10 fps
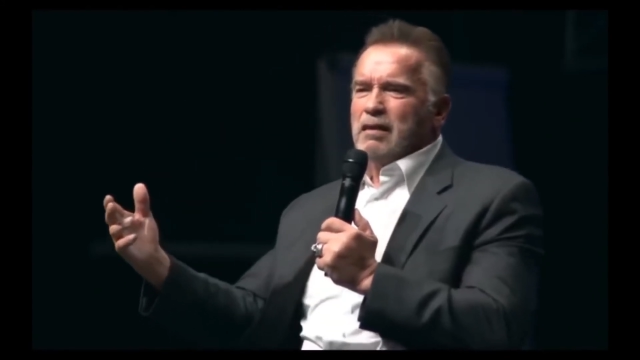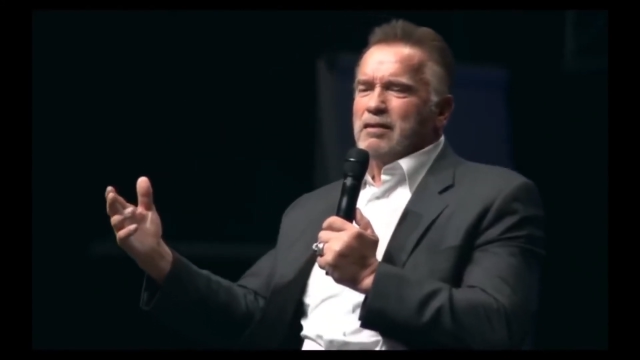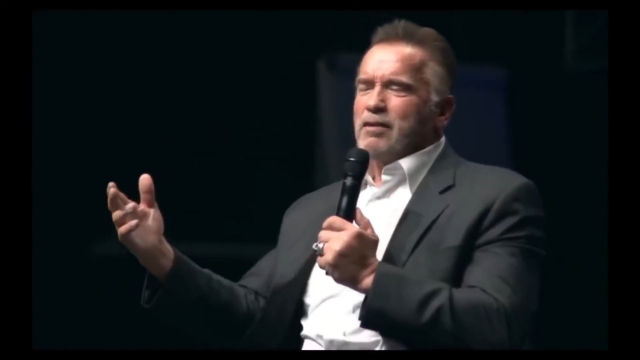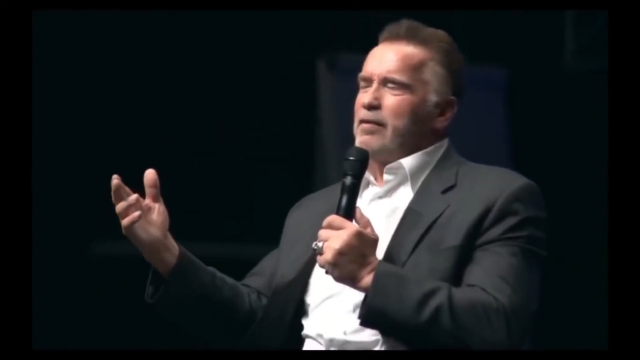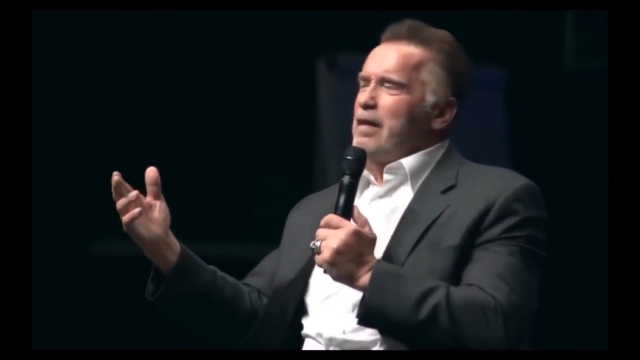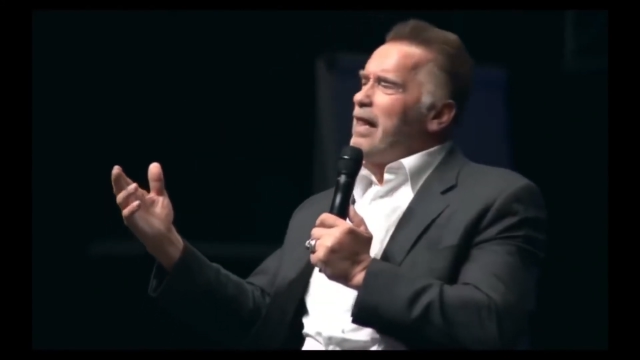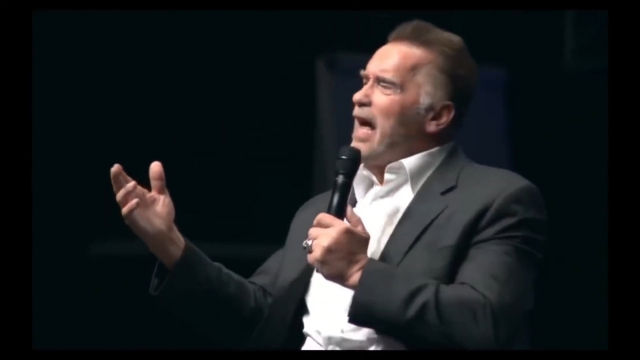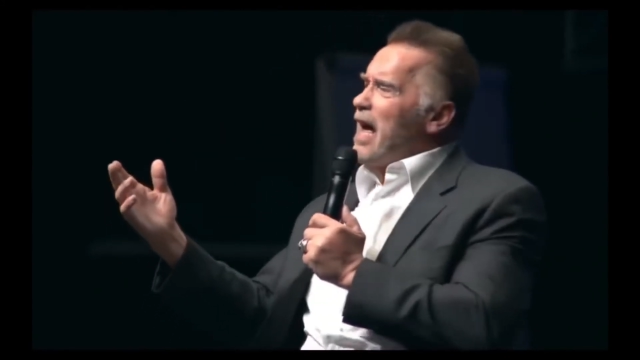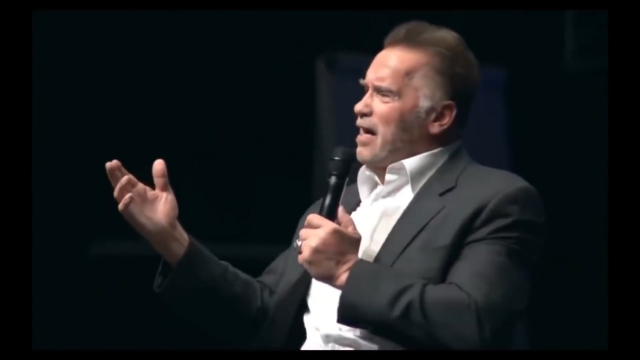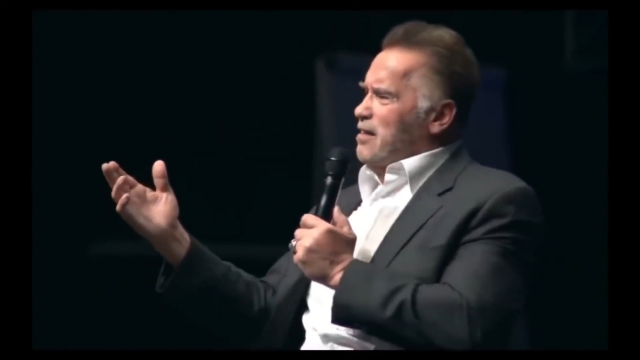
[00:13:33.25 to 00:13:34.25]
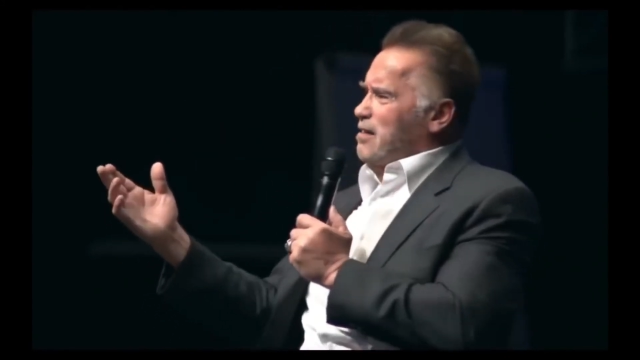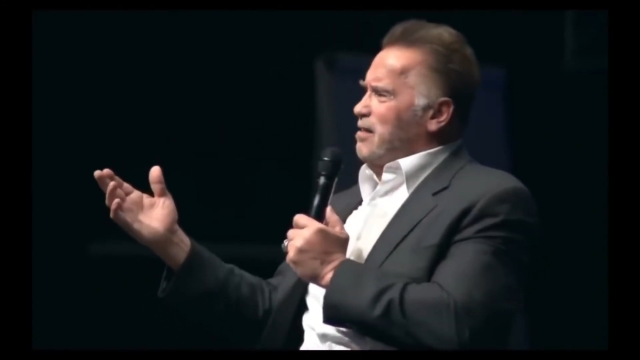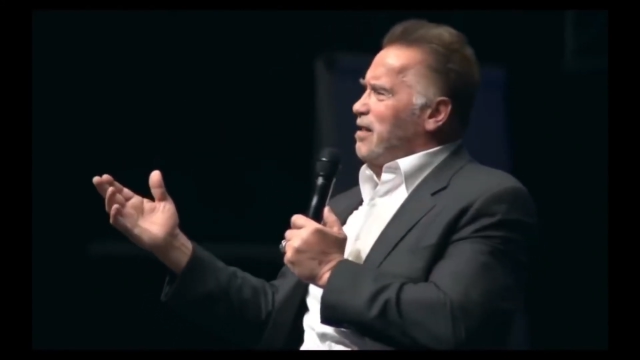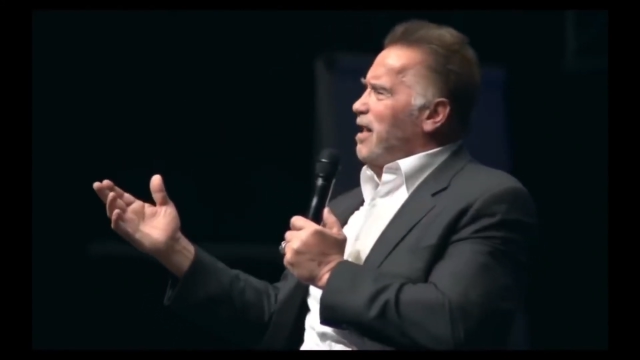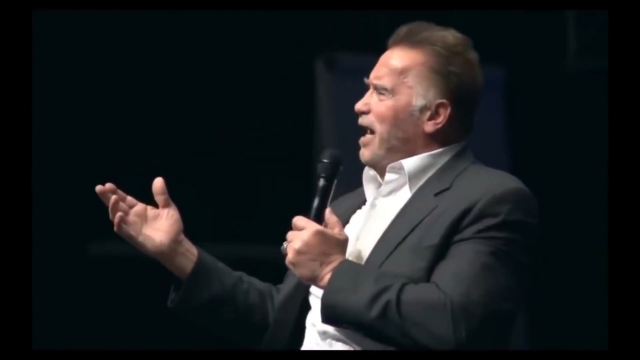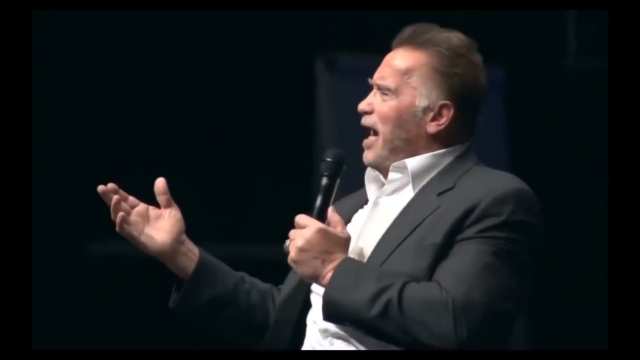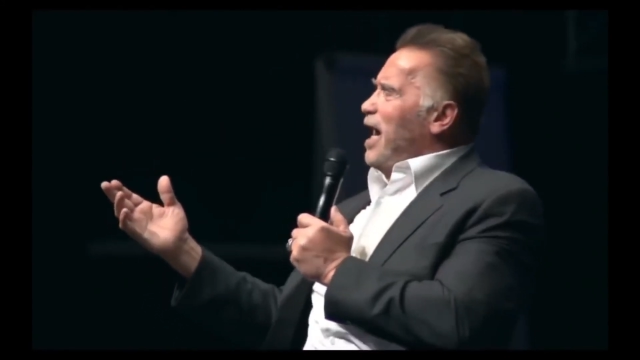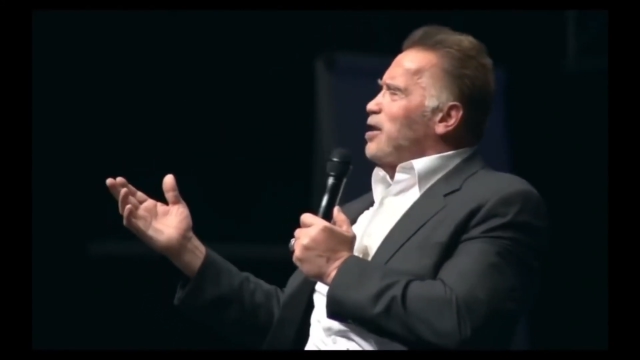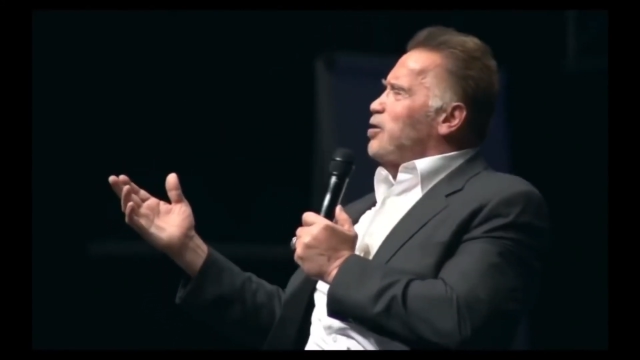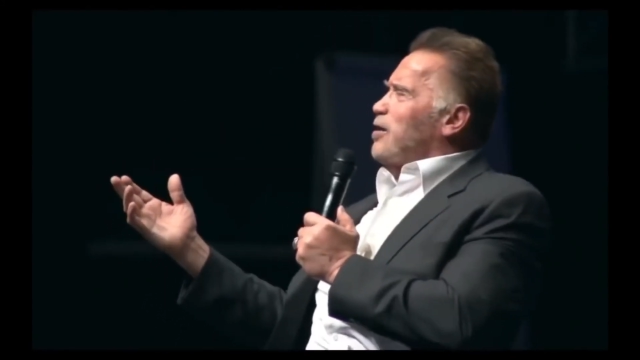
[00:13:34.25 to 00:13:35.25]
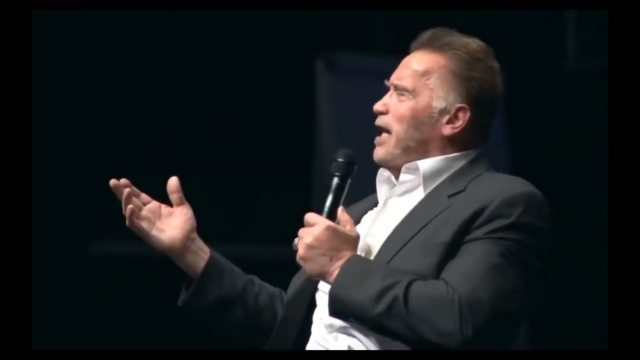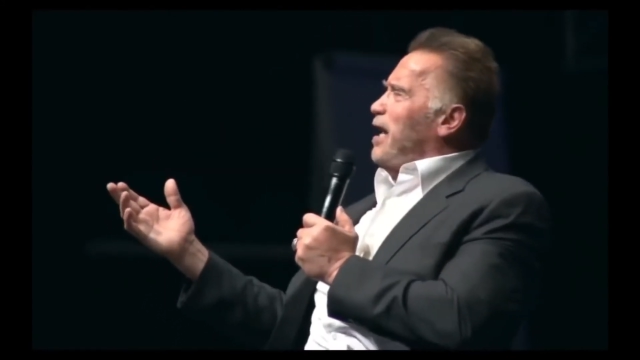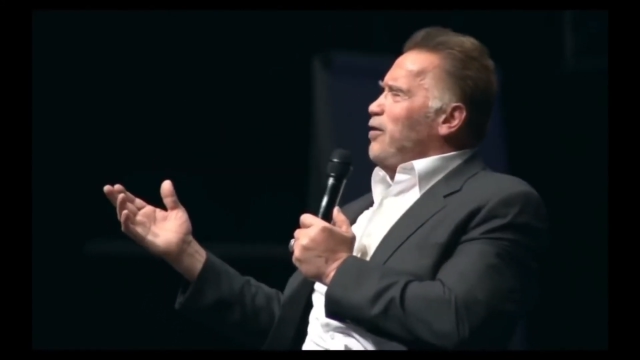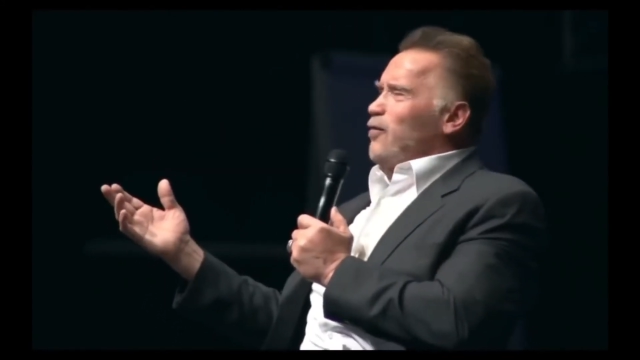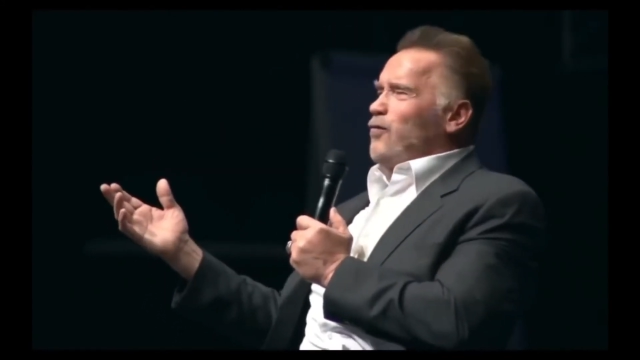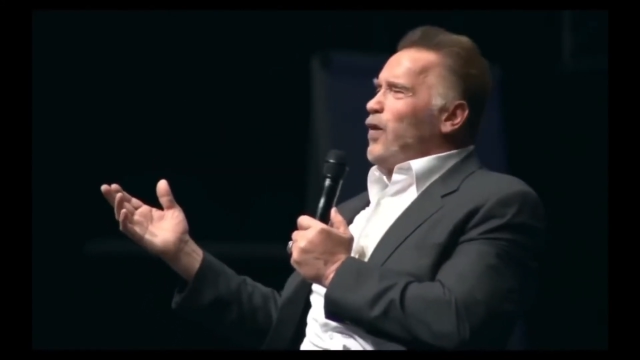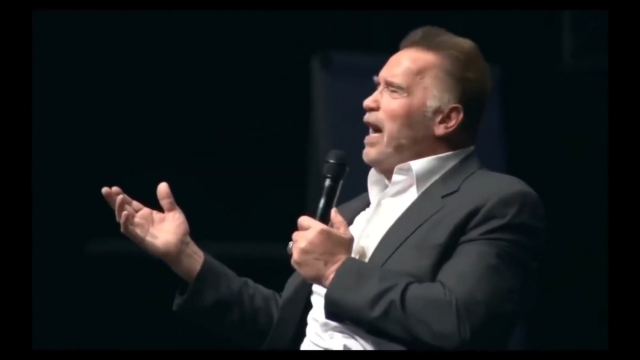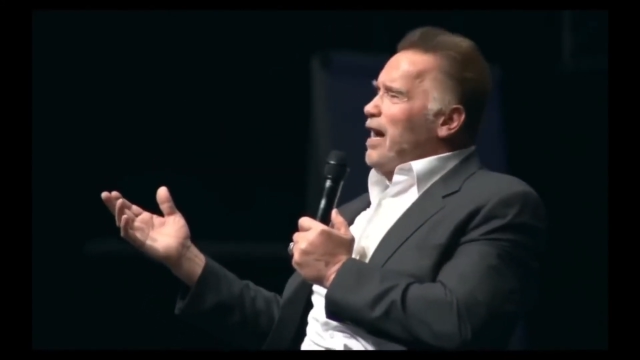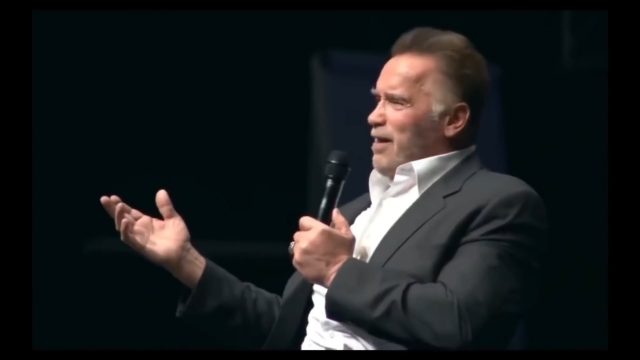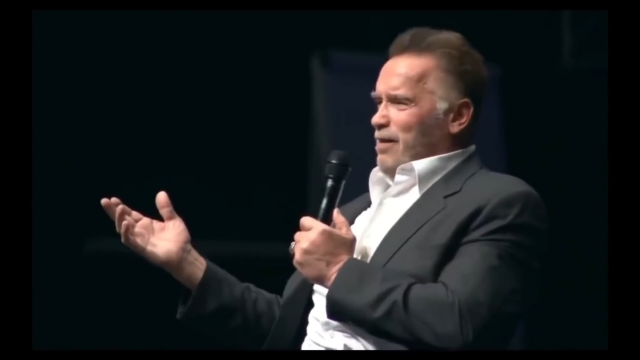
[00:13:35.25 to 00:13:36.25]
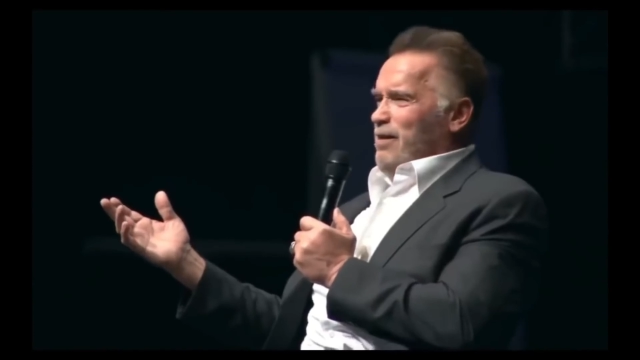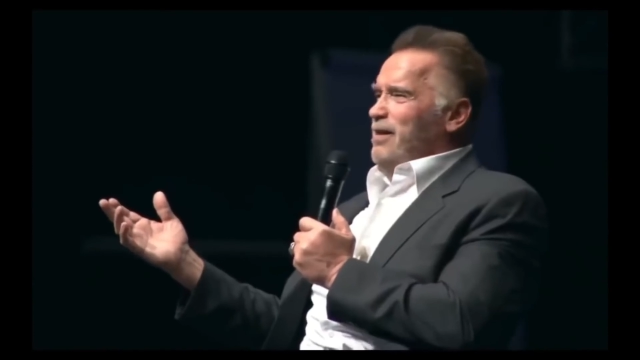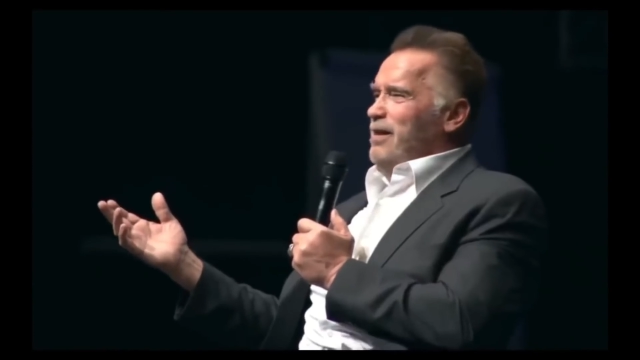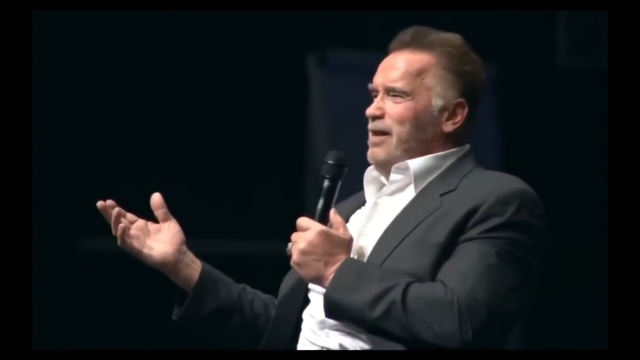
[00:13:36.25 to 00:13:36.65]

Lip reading: So relax. It's okay to fail.